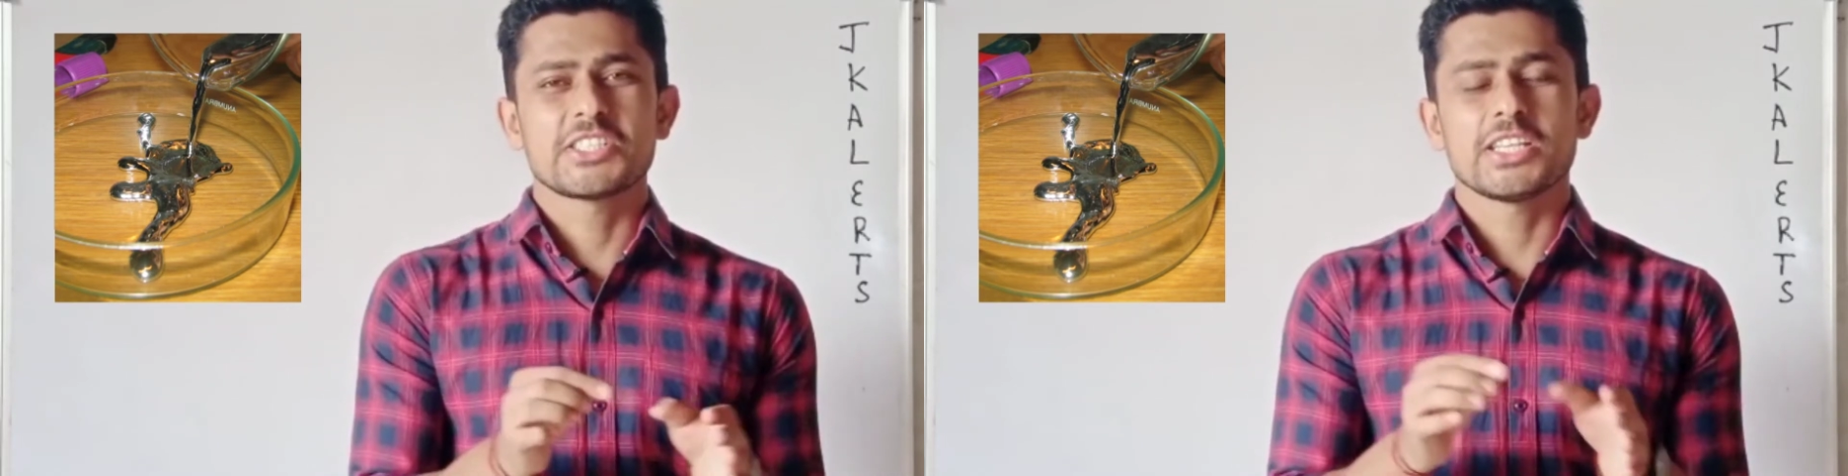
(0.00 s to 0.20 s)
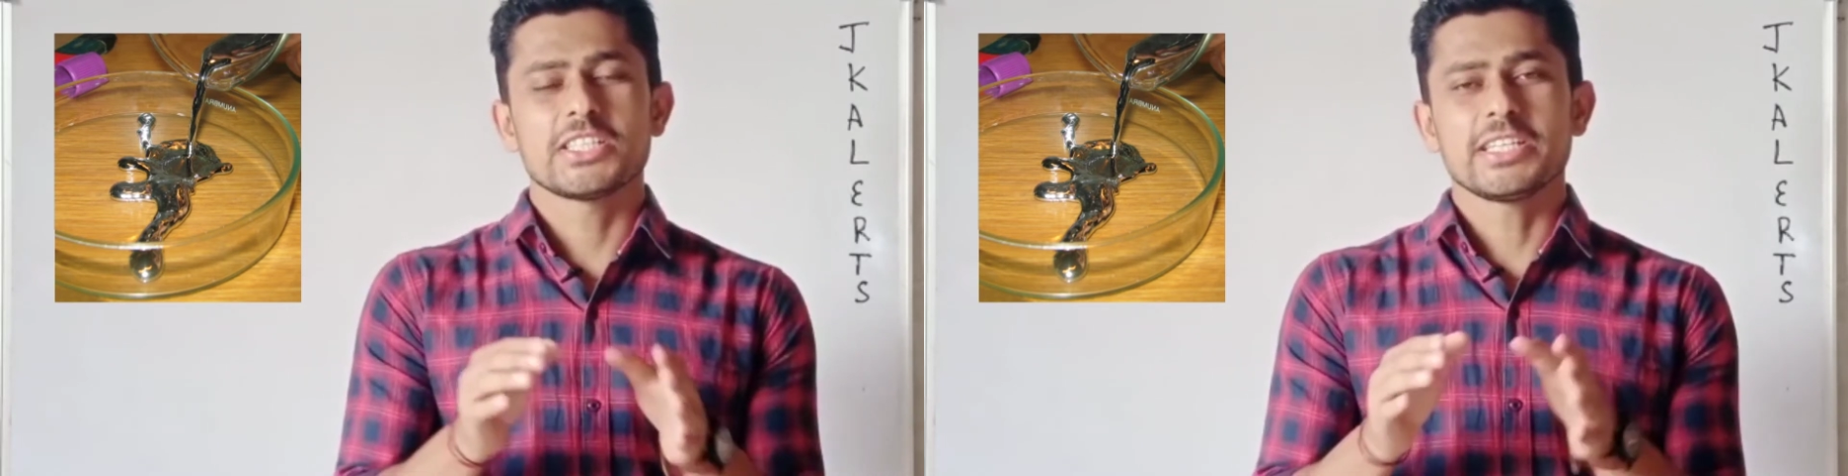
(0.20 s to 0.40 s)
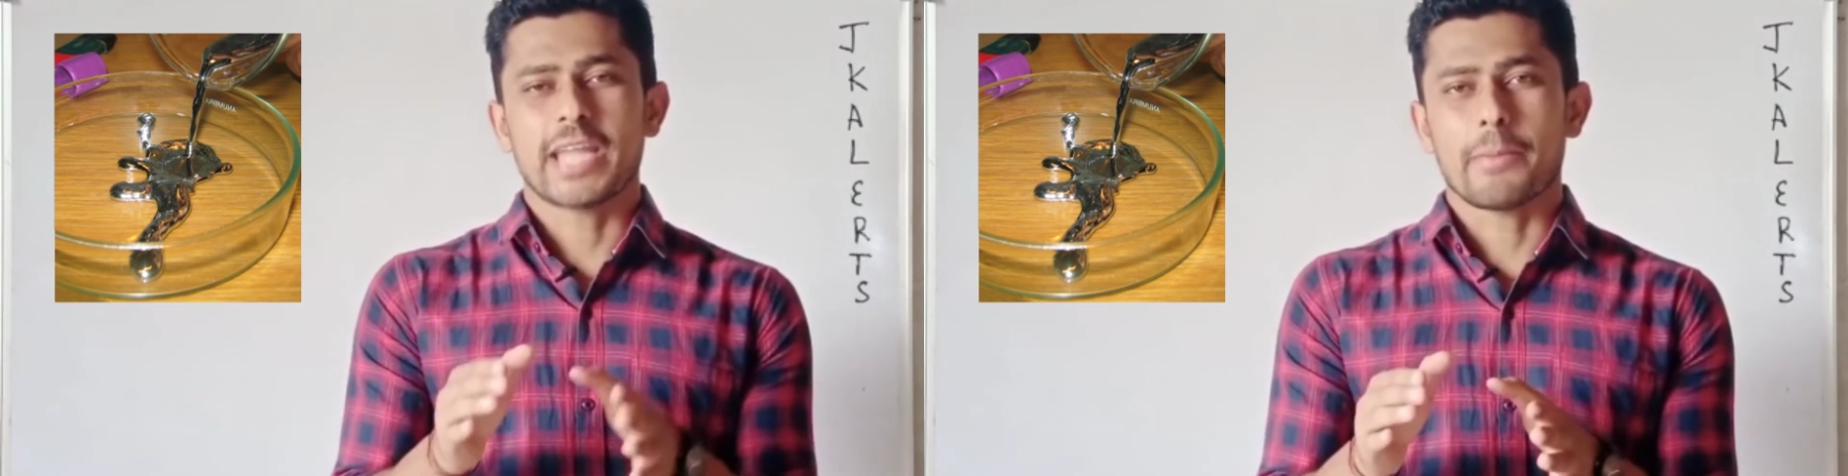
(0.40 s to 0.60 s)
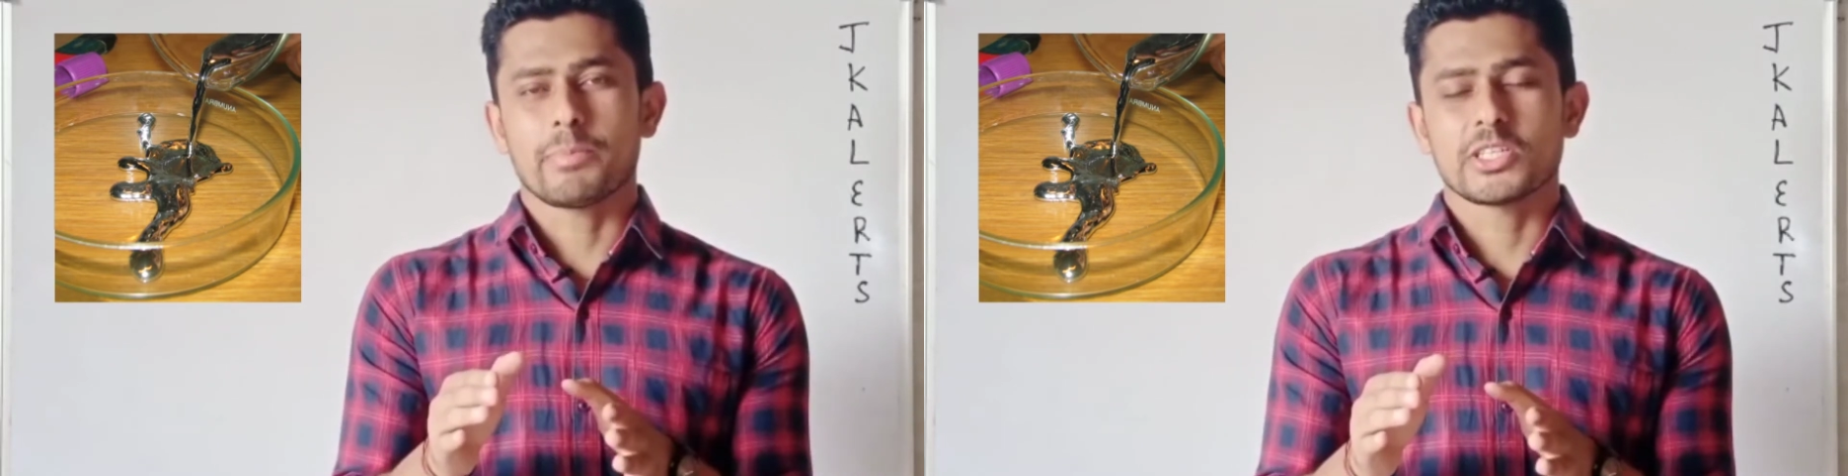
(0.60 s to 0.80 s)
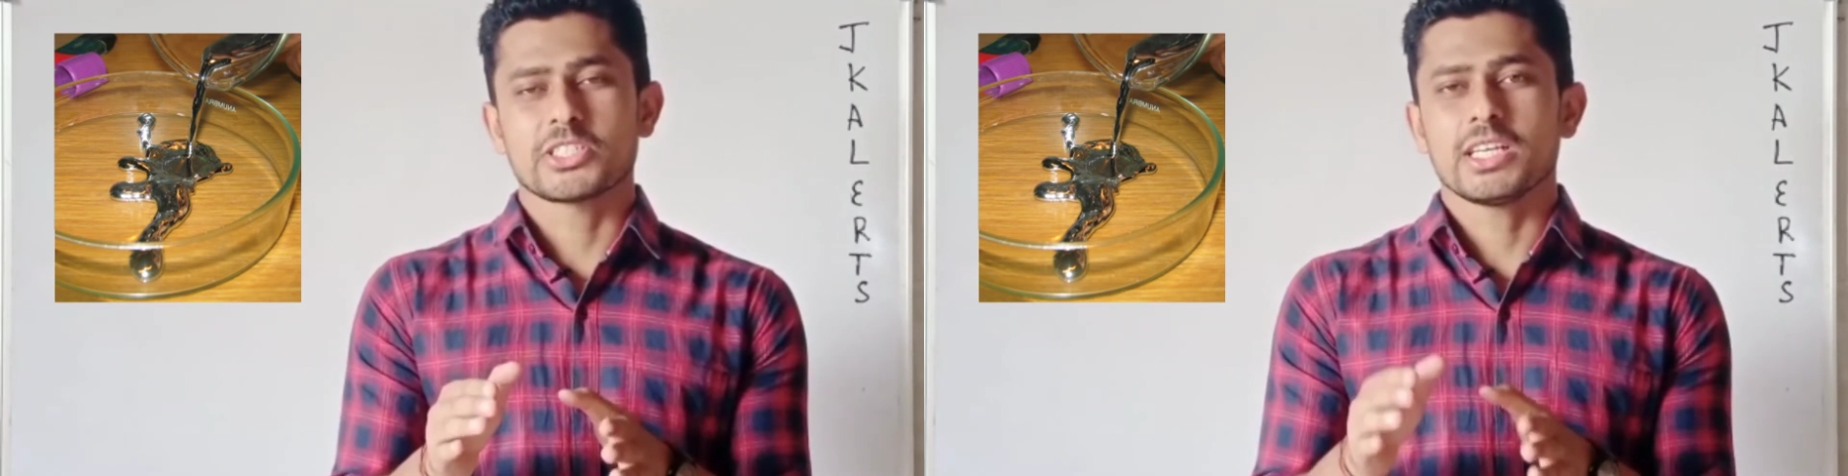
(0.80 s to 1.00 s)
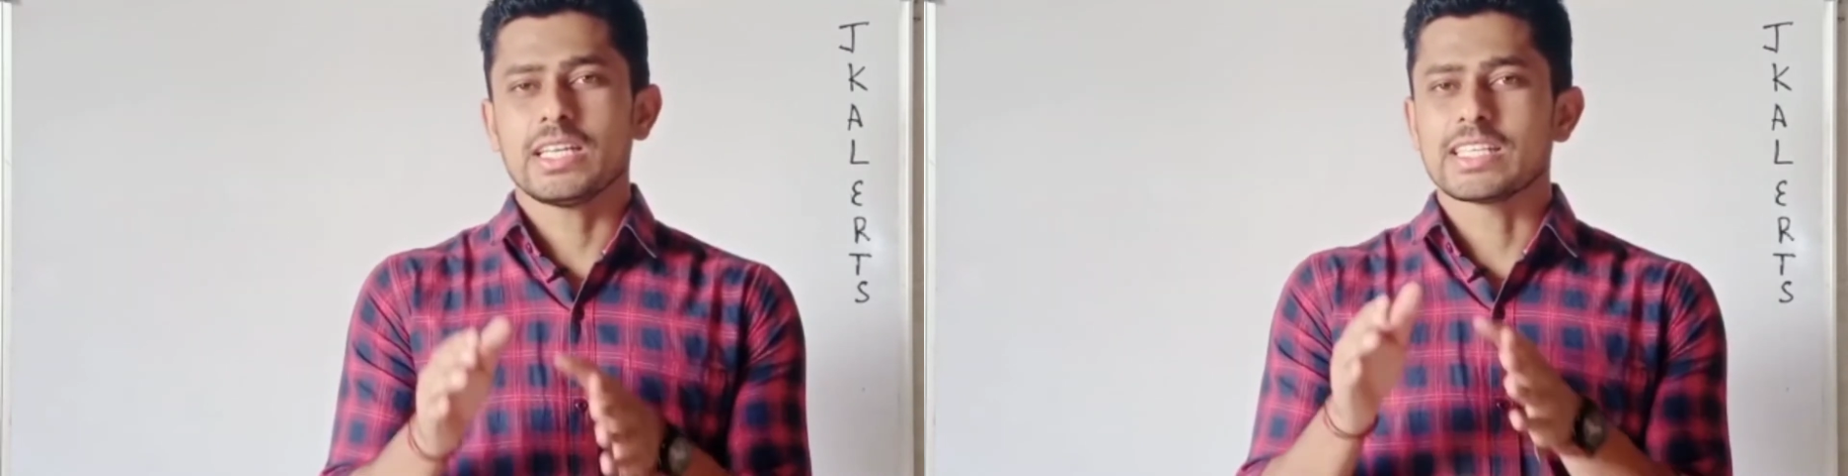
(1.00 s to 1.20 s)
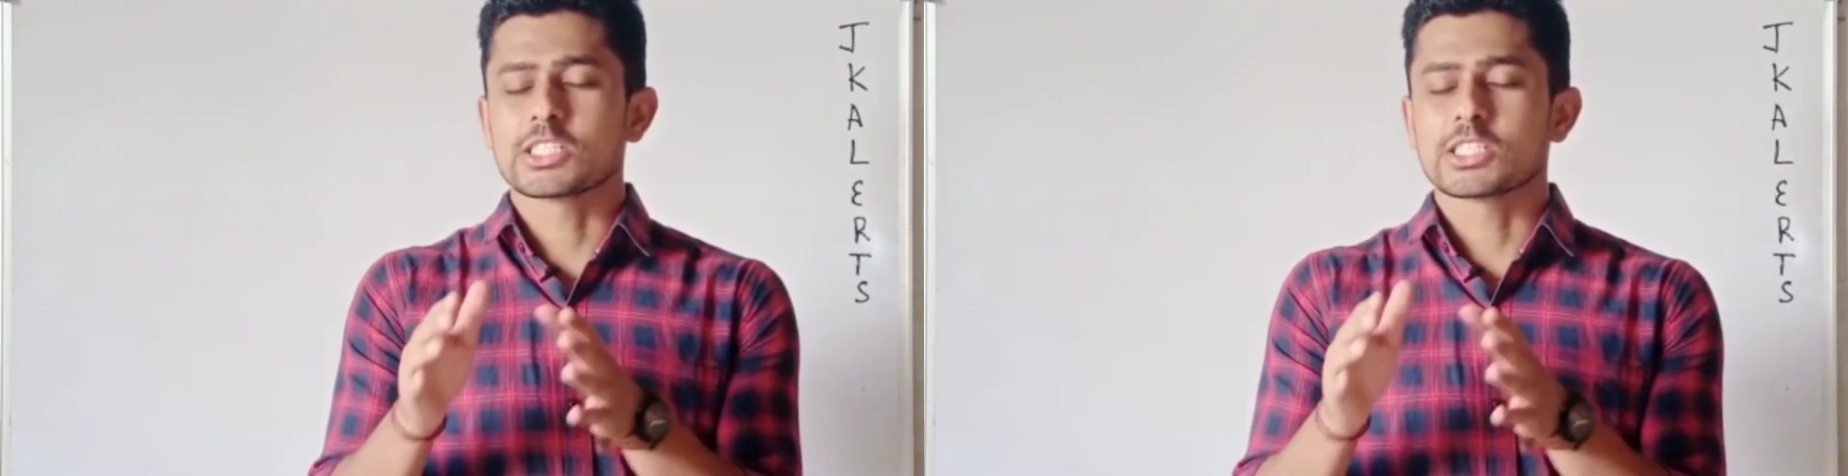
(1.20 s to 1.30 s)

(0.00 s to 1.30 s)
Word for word: change in temperature